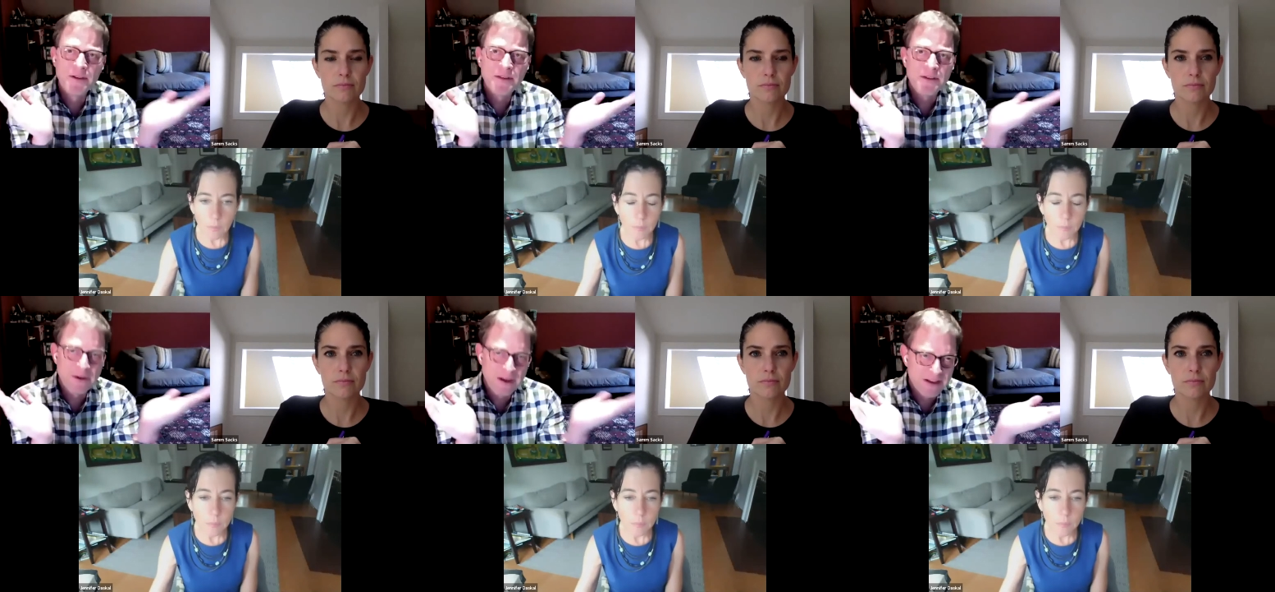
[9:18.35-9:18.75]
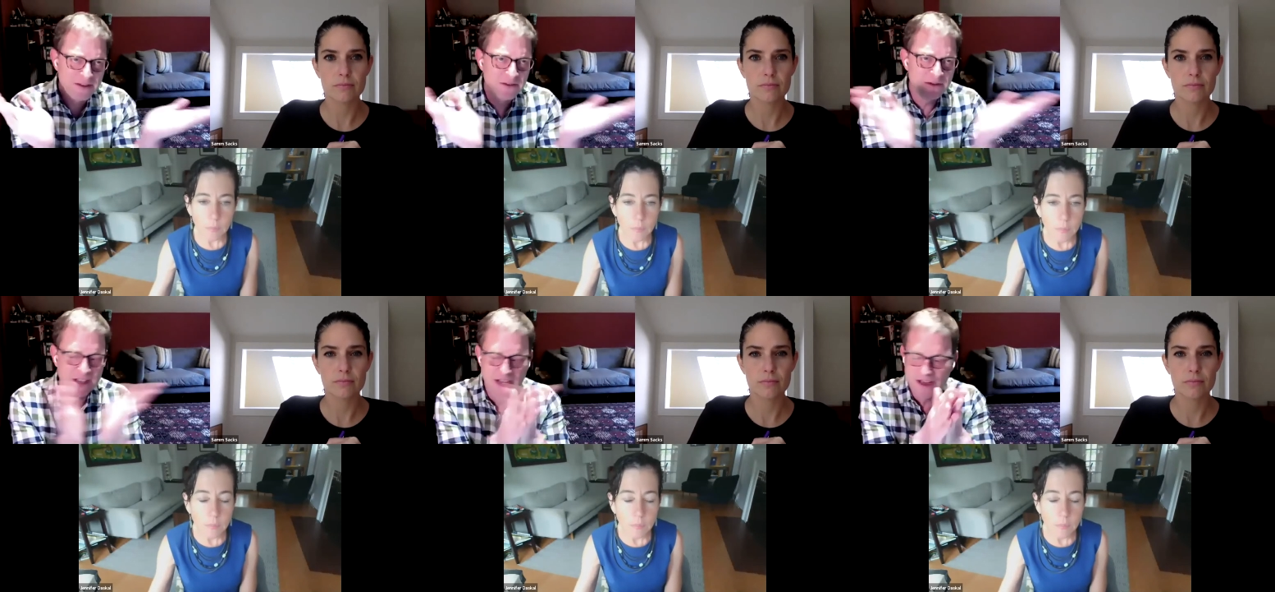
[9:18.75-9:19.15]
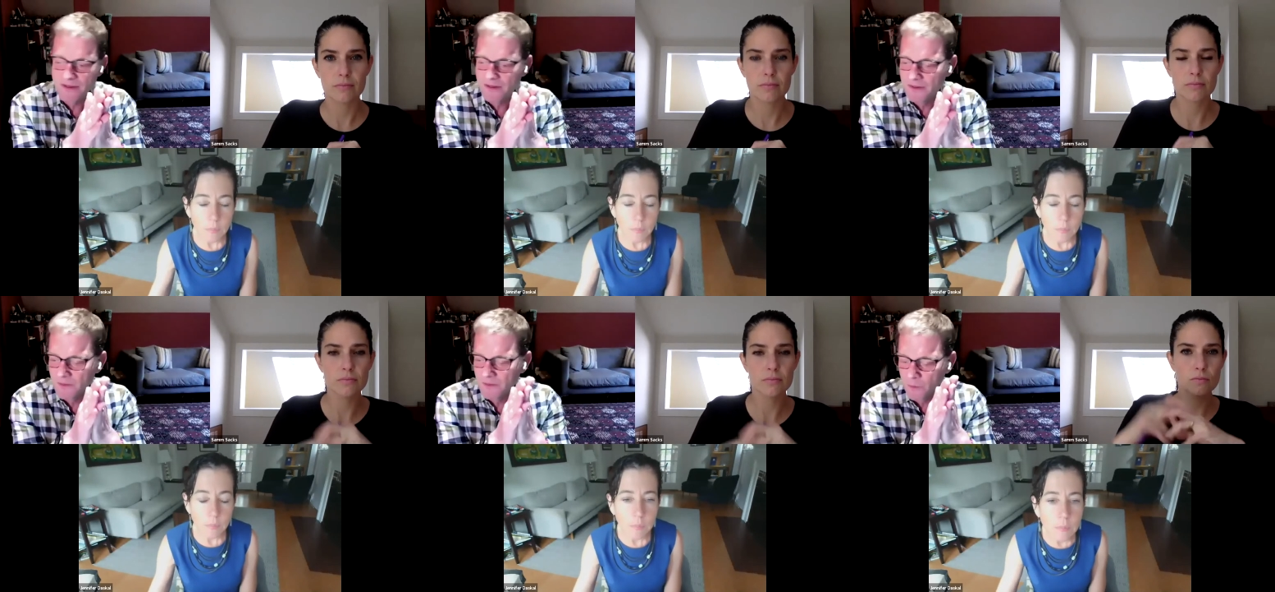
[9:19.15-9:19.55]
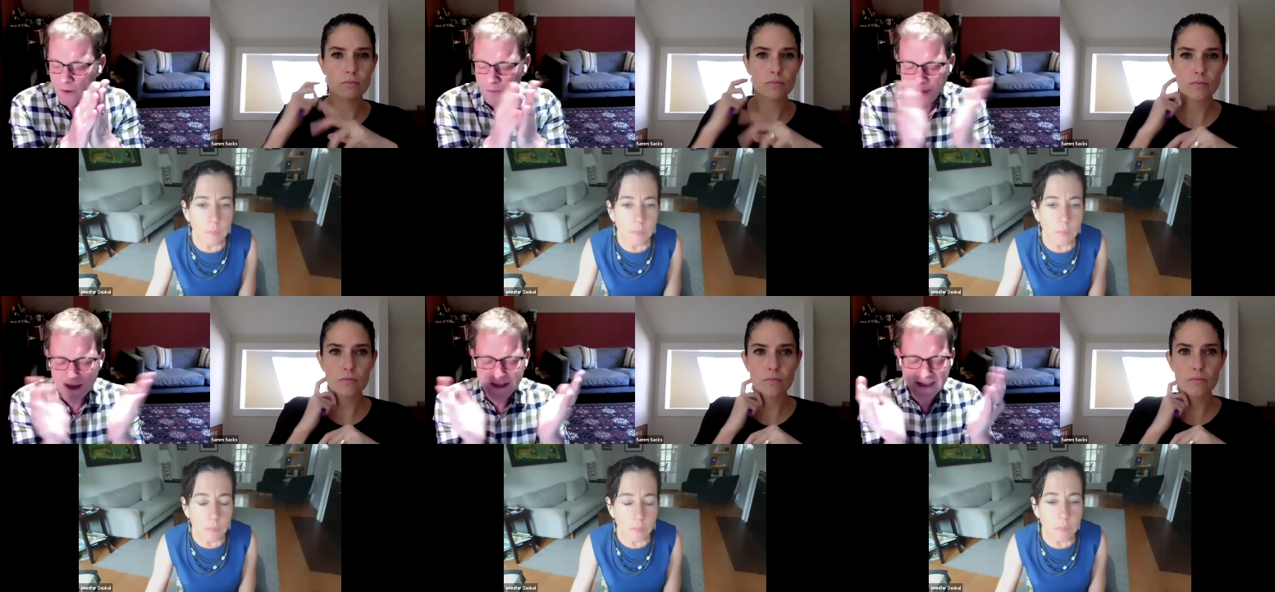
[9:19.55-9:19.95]
Speaker 1: there as you say what,
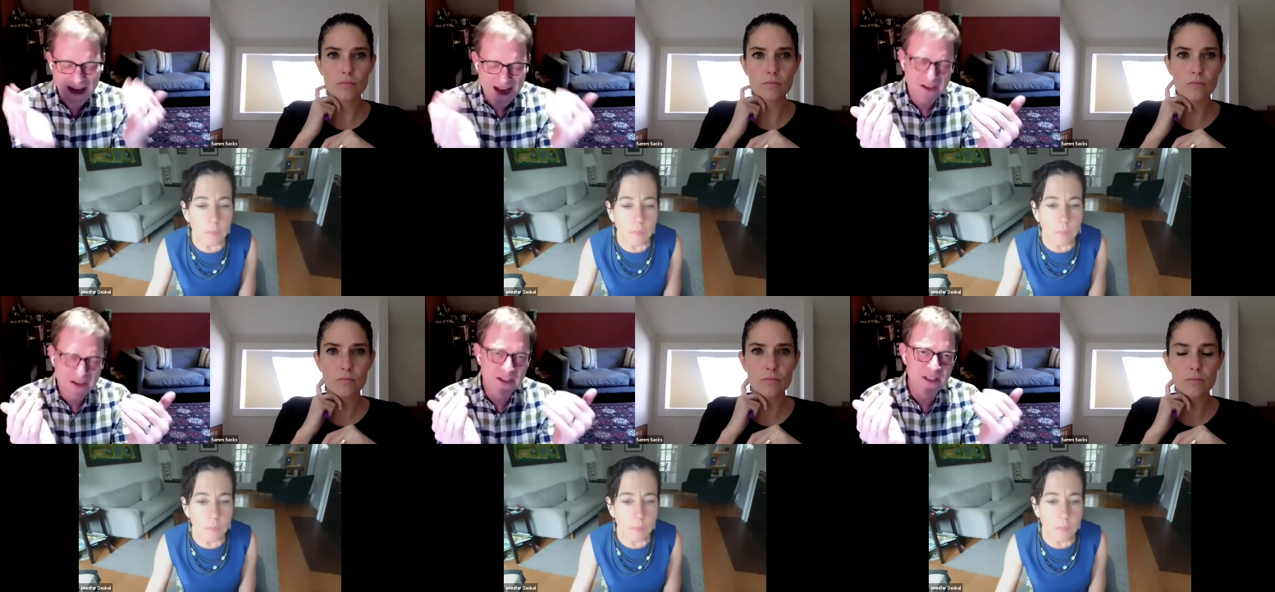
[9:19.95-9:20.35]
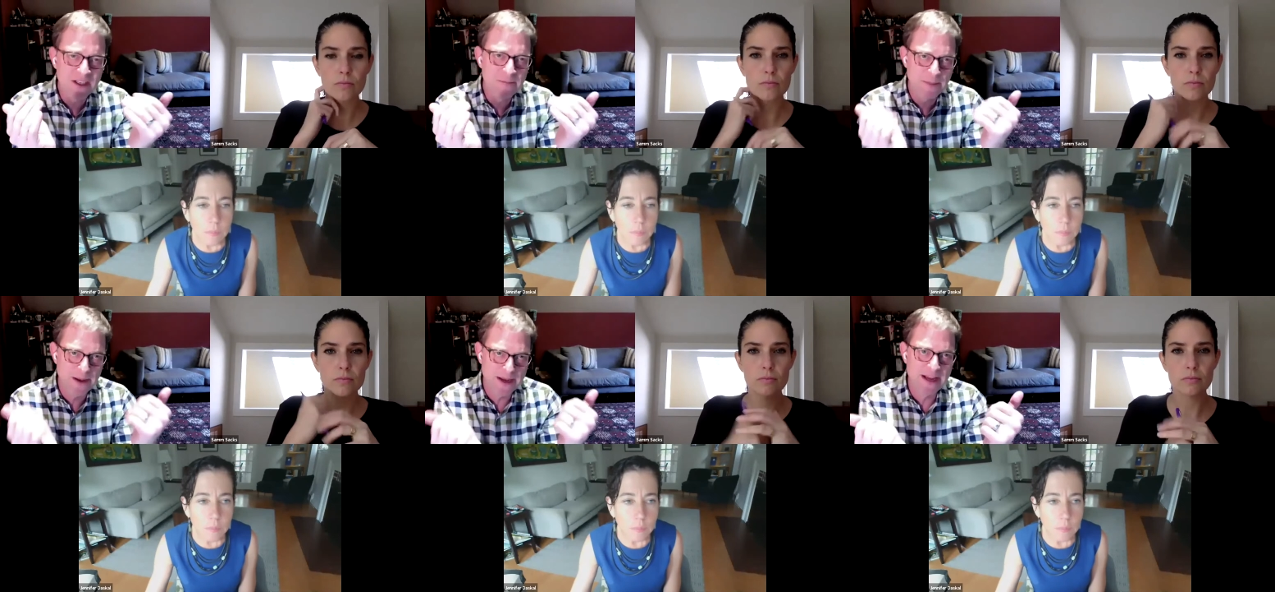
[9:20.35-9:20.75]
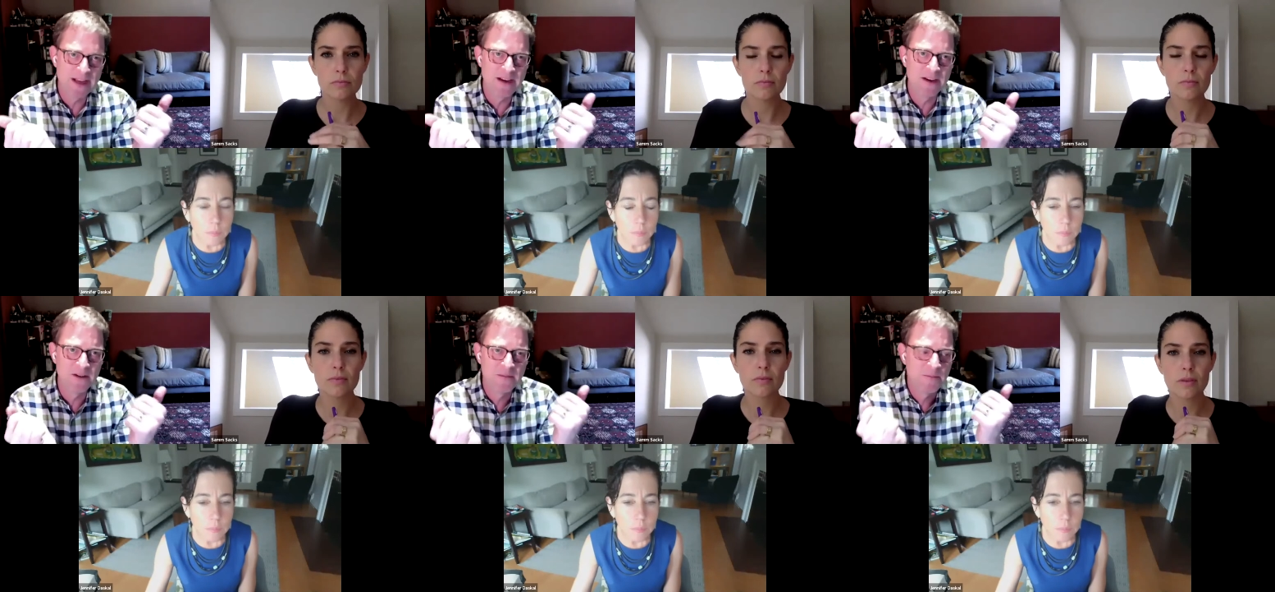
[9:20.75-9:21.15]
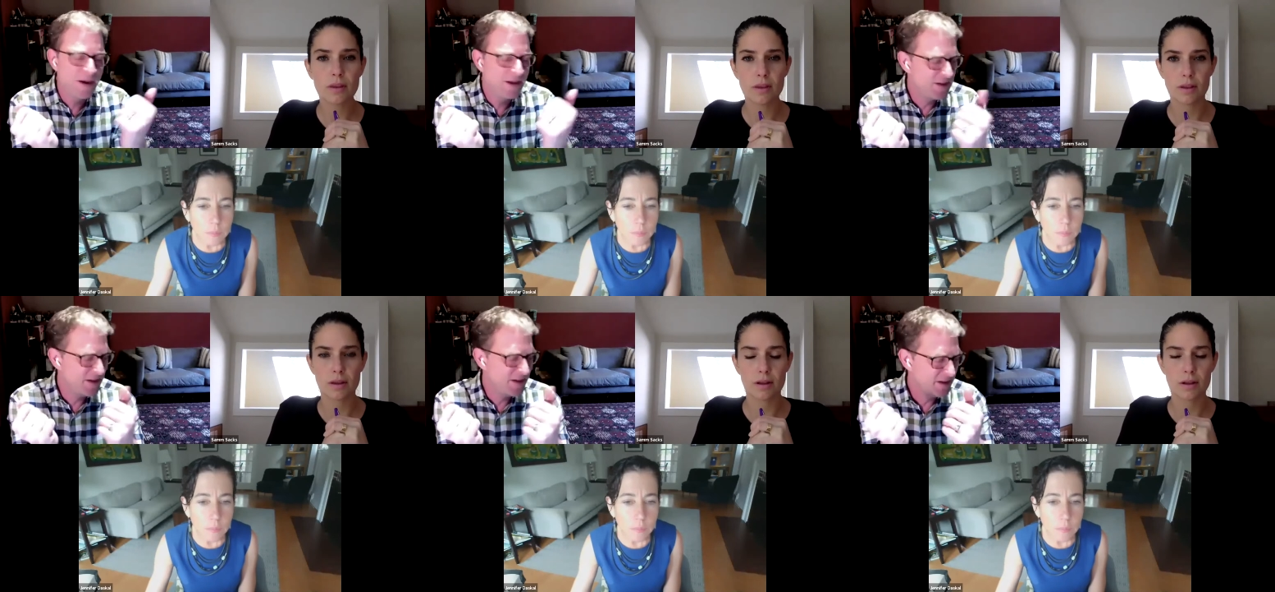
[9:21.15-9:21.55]
what is actually banned by
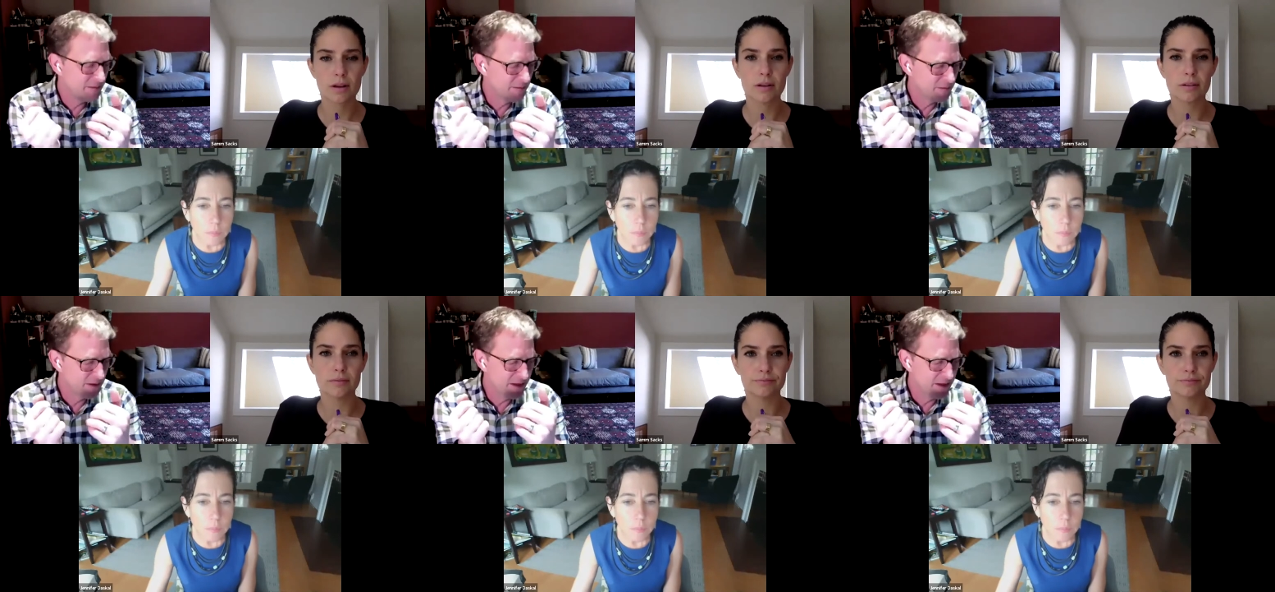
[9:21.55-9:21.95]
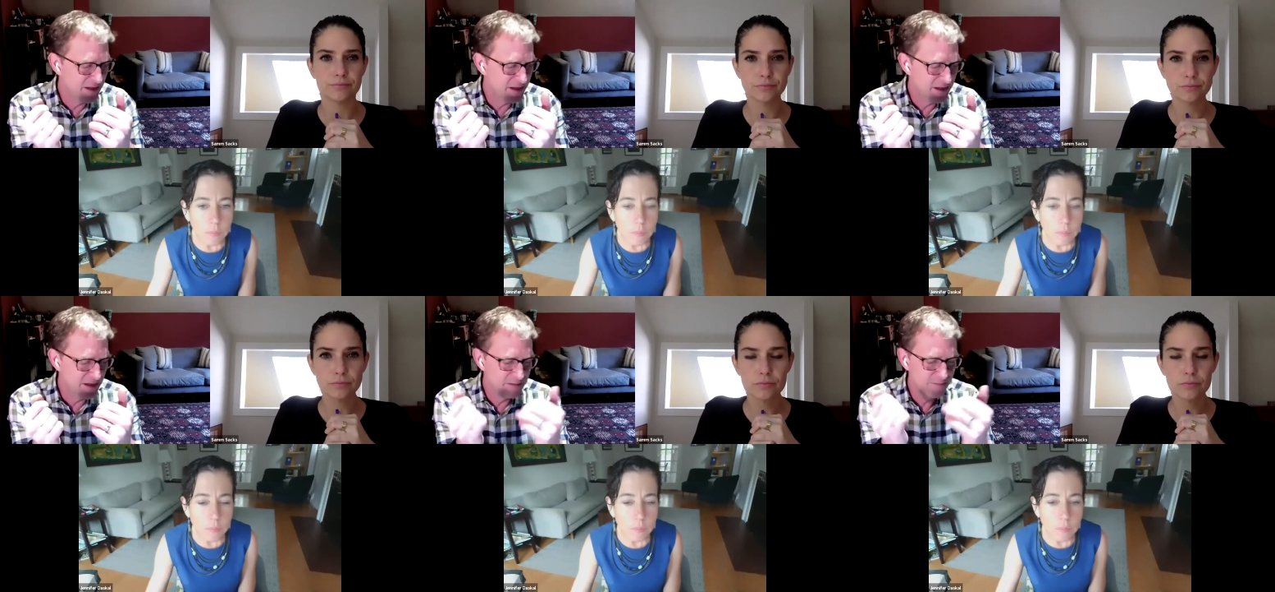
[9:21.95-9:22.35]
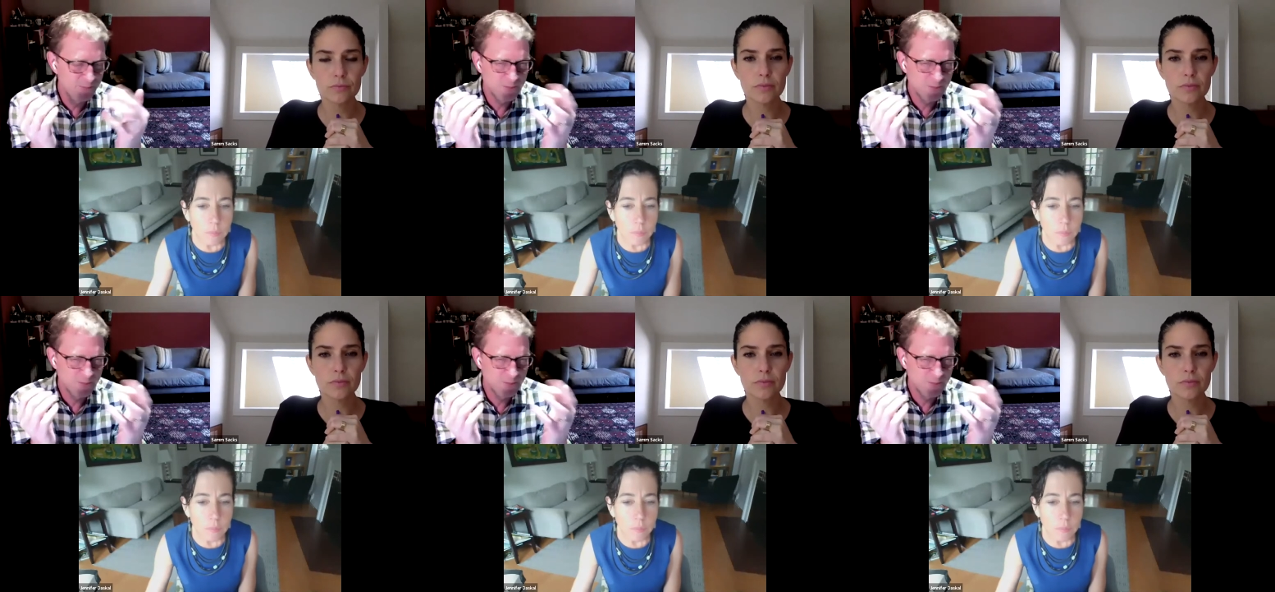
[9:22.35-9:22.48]
the the